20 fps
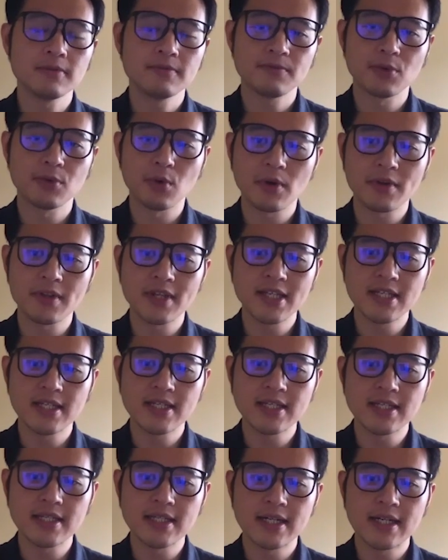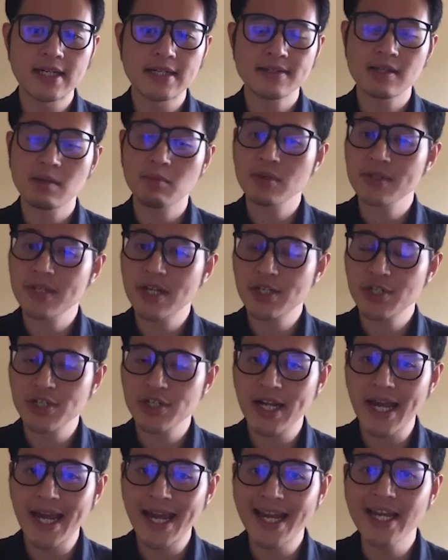for the summer
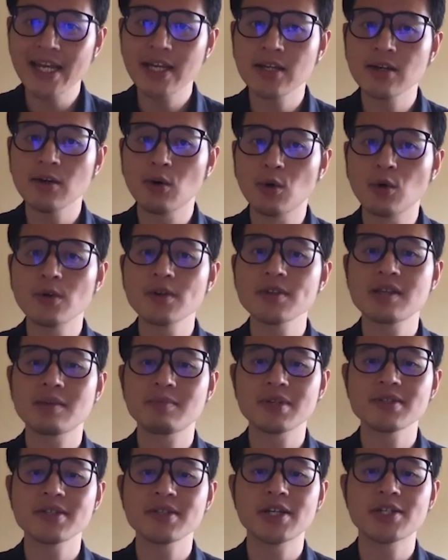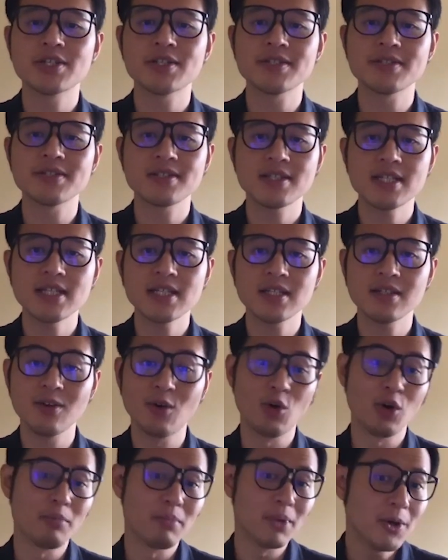session A or summer session C,
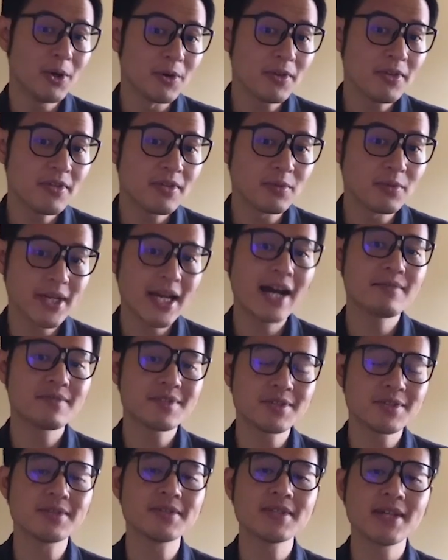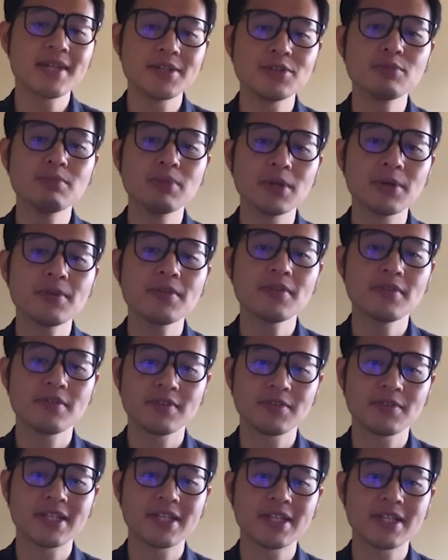or both, we have students that do both
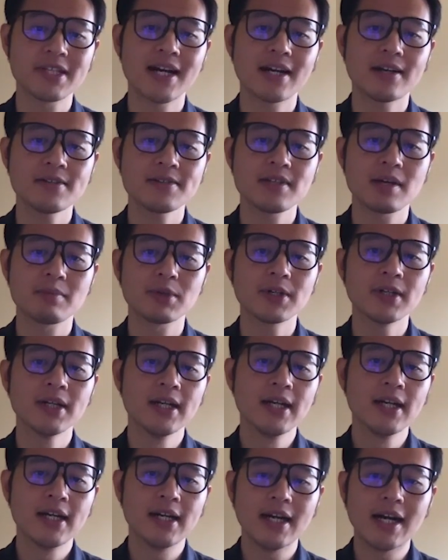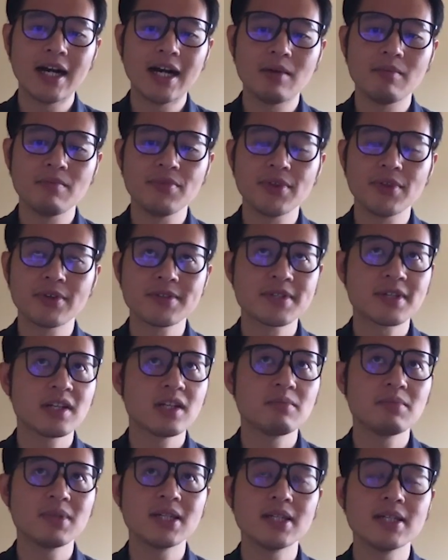through the entire summer. There's going
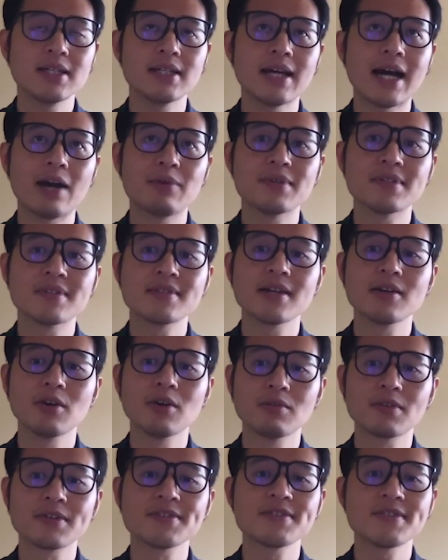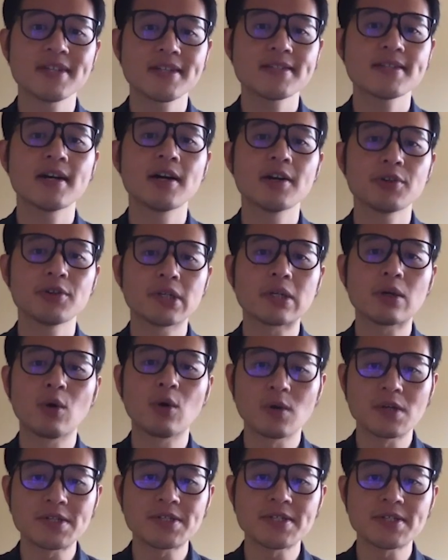to be, I would say, over 600
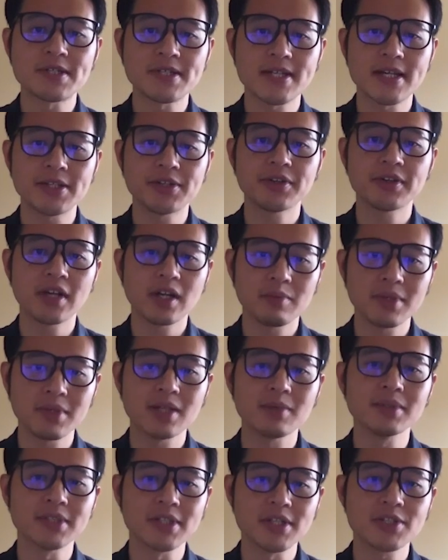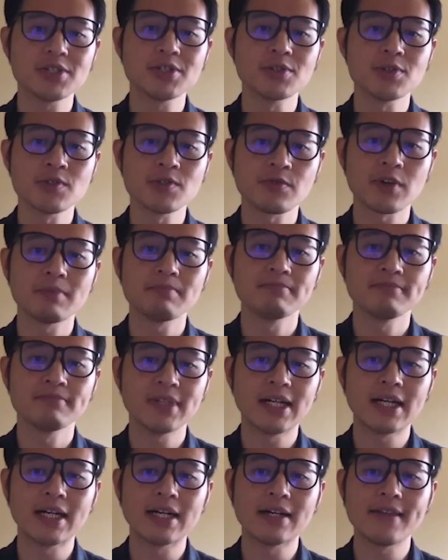courses that you're going to be able to choose from
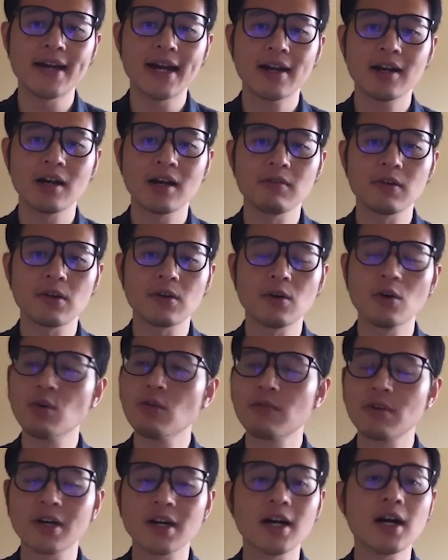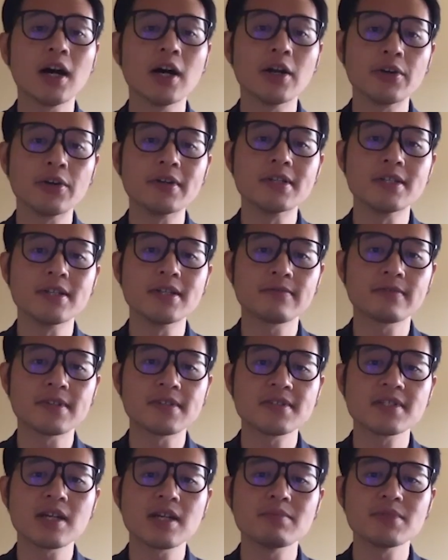that cover over 100 different
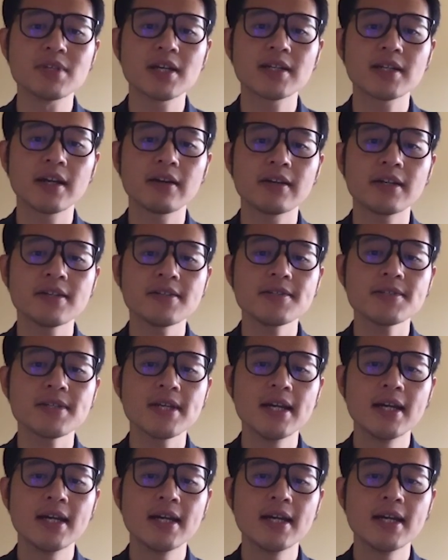subject areas.